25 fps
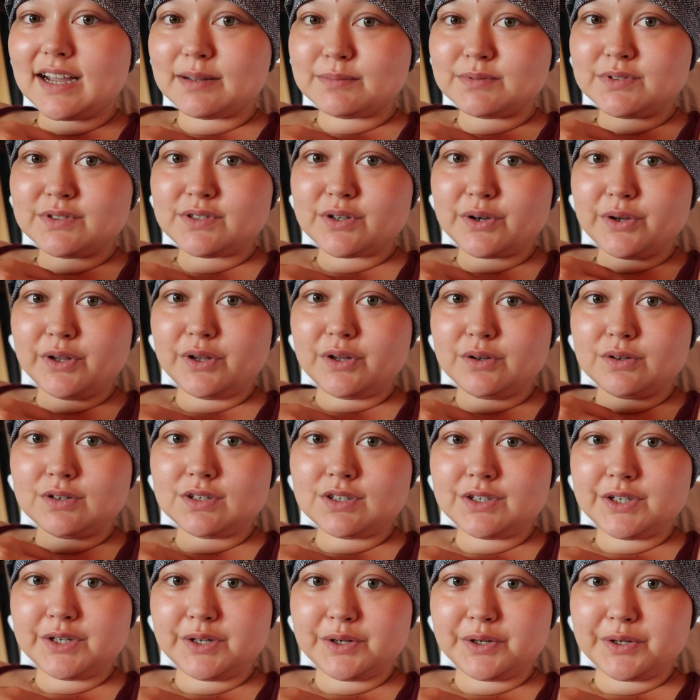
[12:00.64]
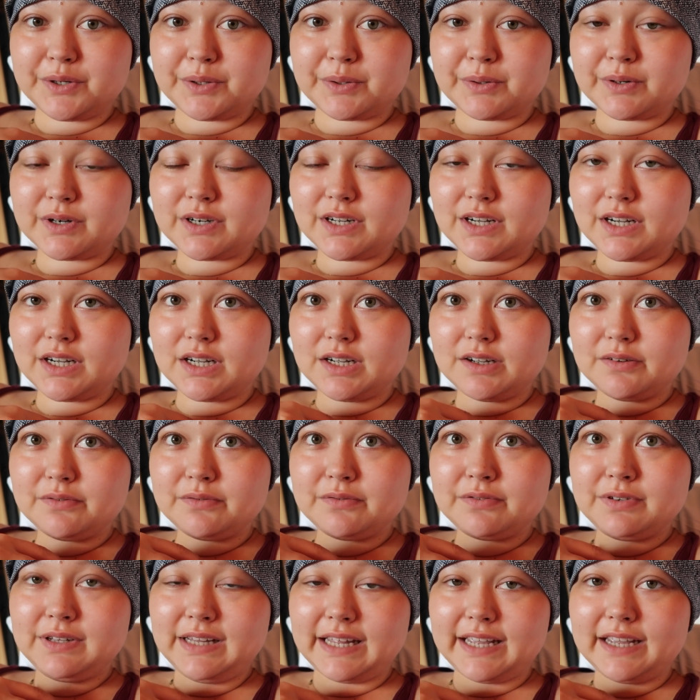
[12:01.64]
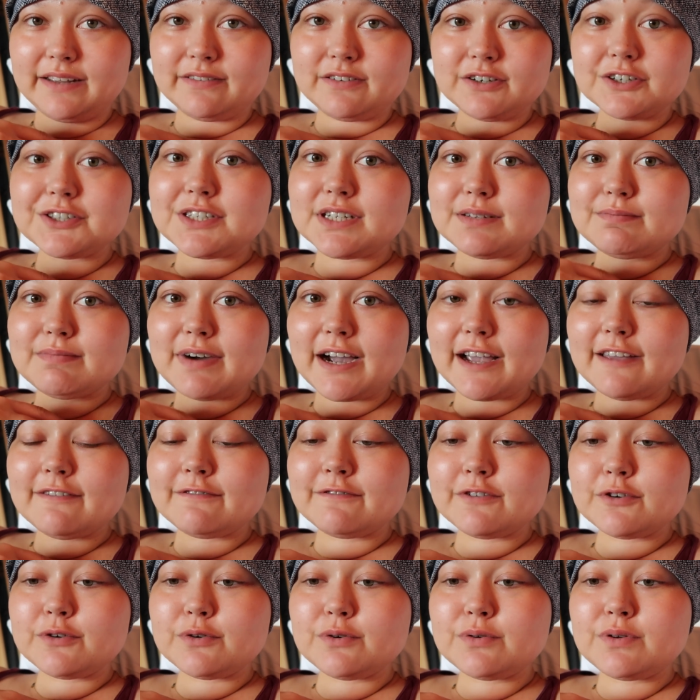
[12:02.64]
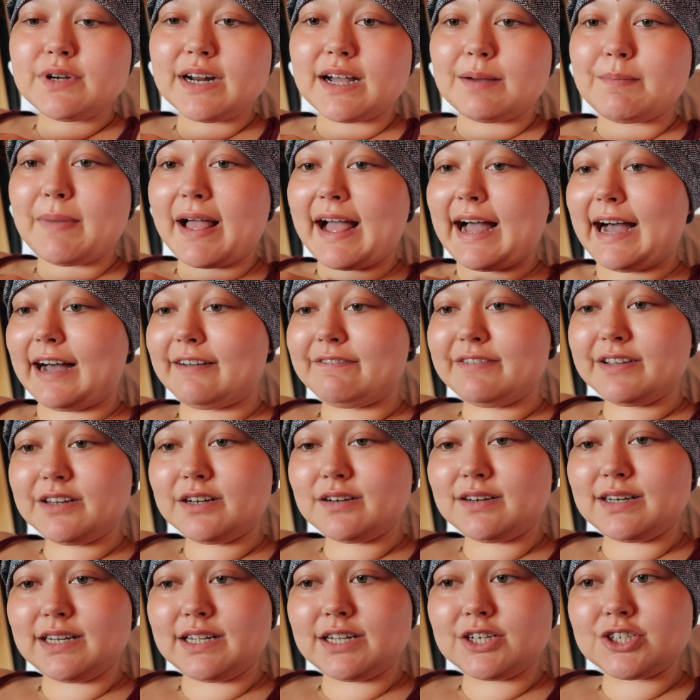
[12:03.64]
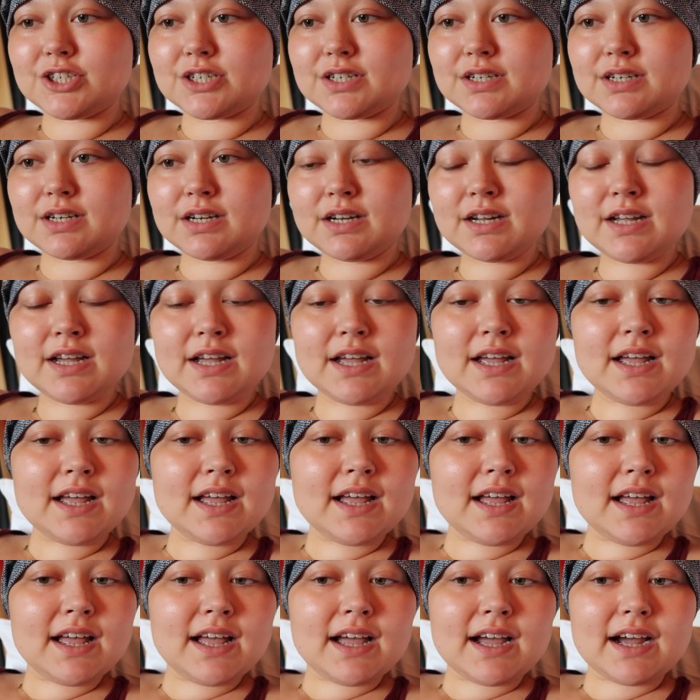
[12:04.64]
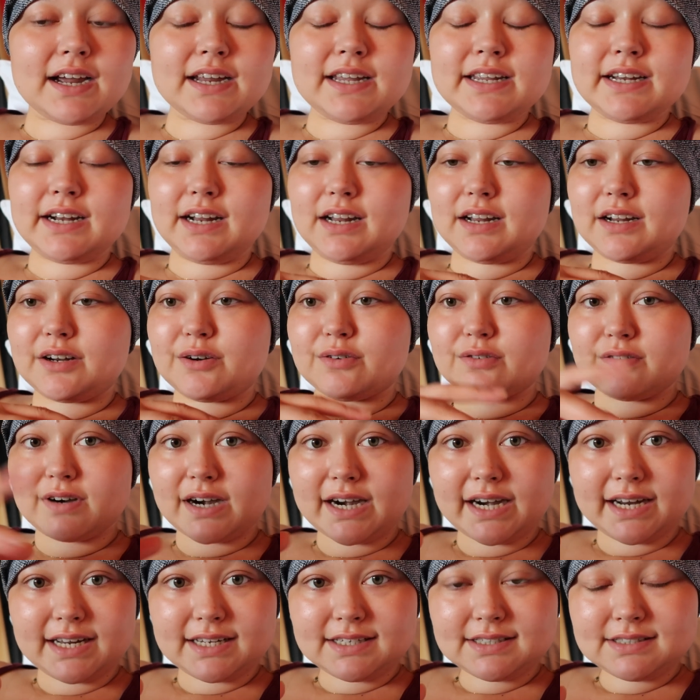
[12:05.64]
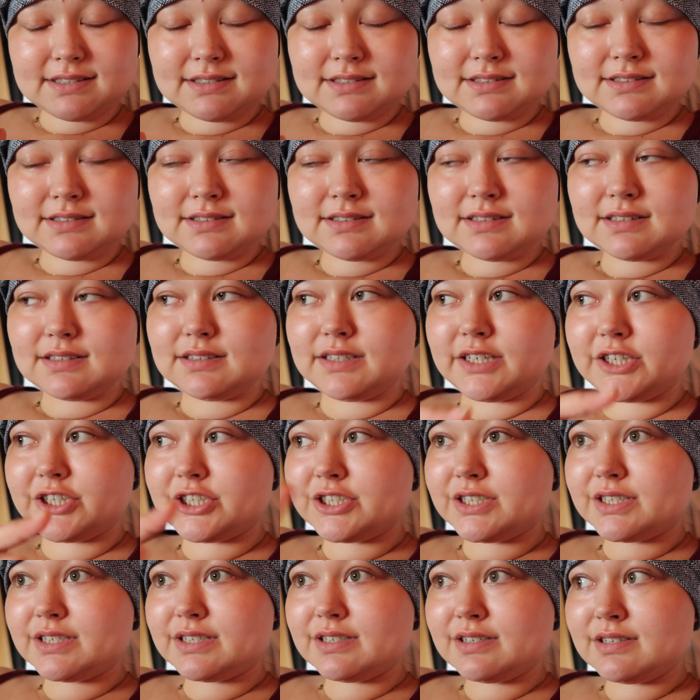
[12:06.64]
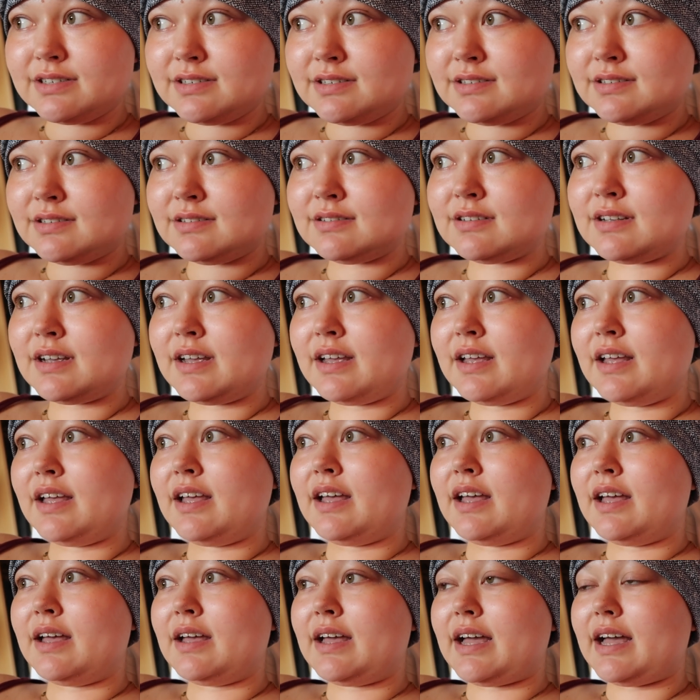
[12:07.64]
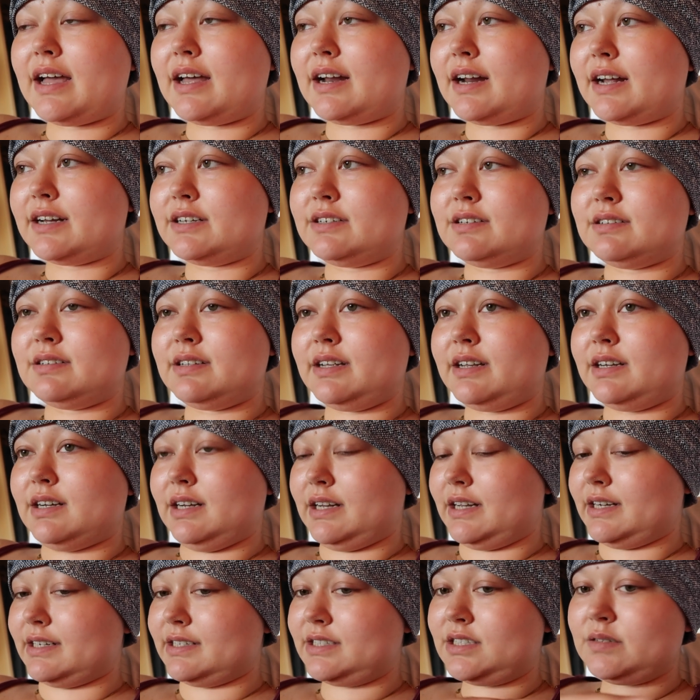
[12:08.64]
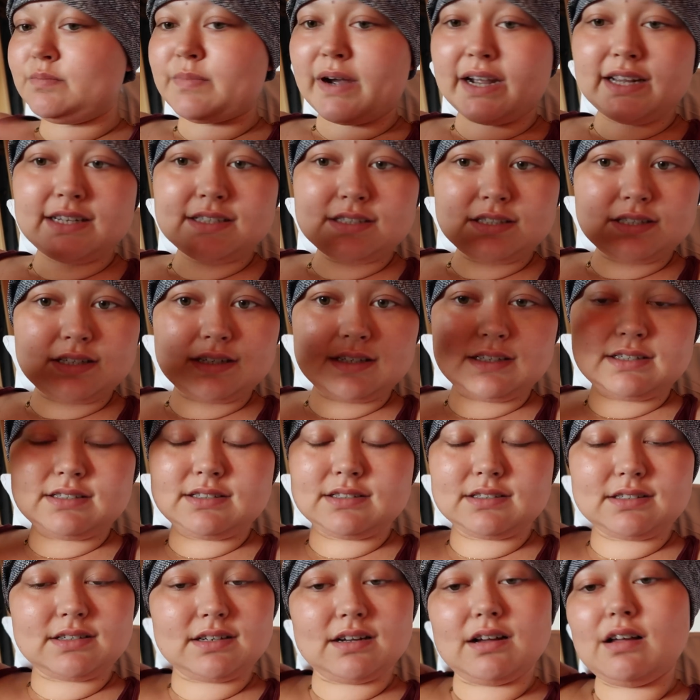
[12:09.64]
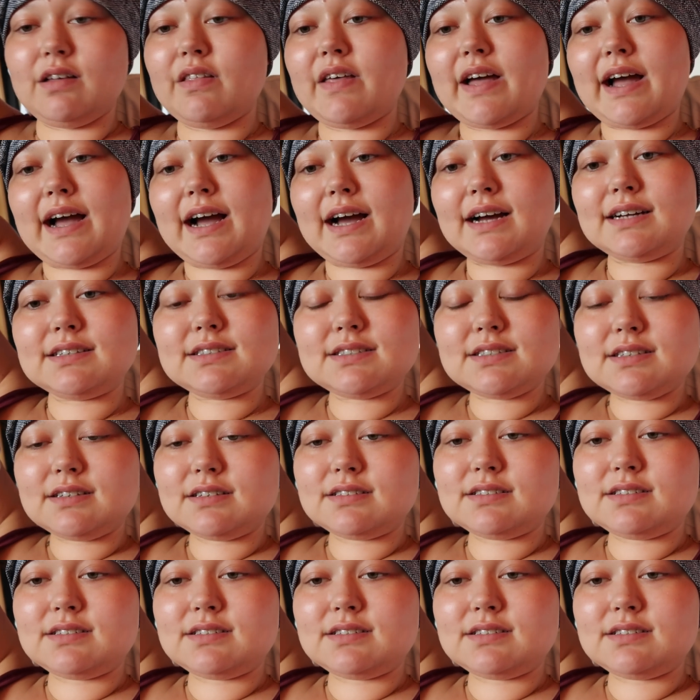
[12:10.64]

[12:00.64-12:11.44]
I'm so used to flavors in my food. I'm half Indonesian. I eat a lot of rice dishes, and I just eat a lot of spices and all that.